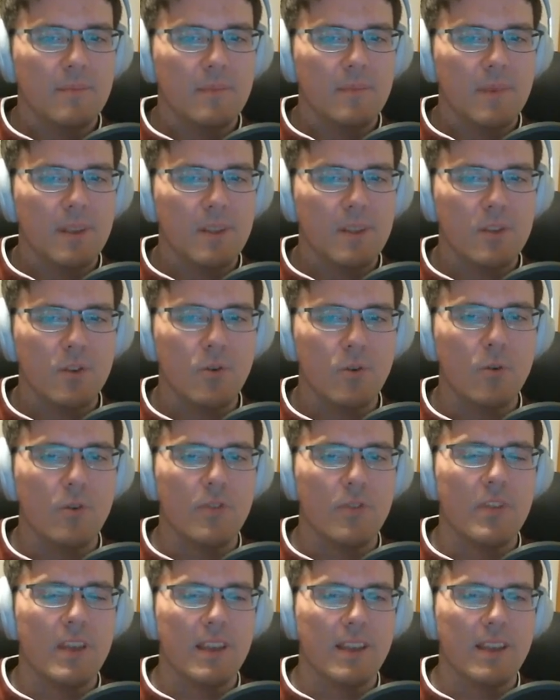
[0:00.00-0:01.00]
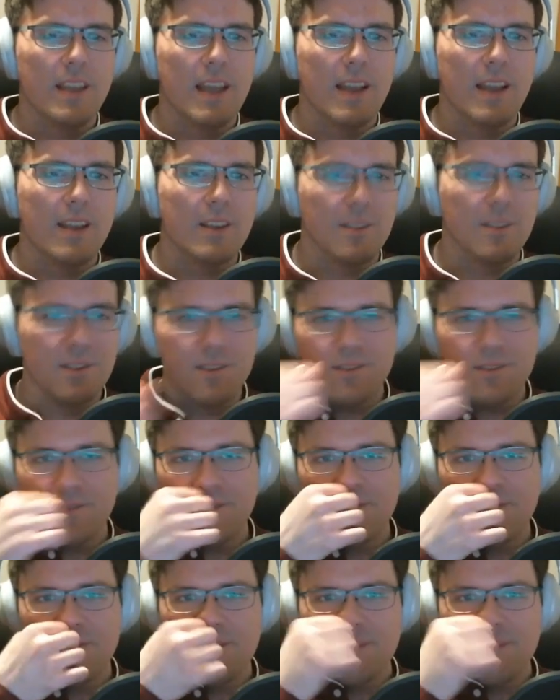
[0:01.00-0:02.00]
It's a cool thing, because
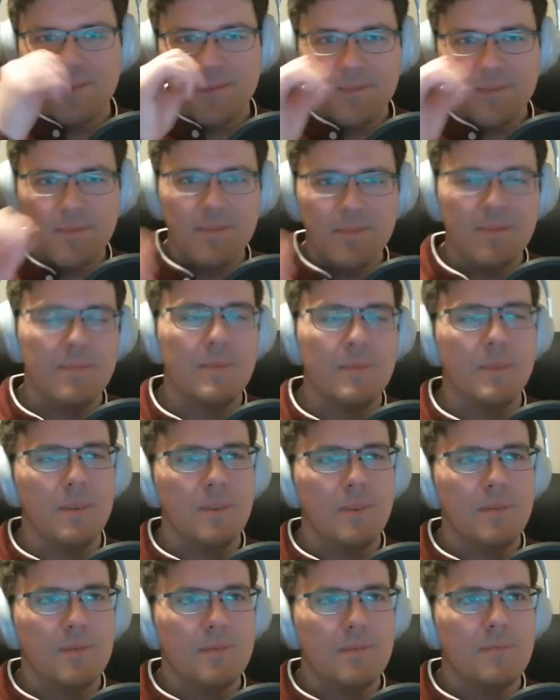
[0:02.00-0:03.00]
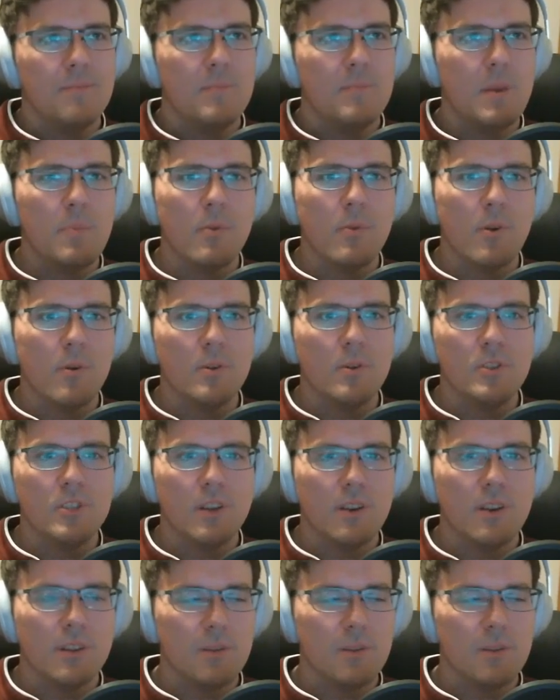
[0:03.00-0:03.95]
people are always sharing them.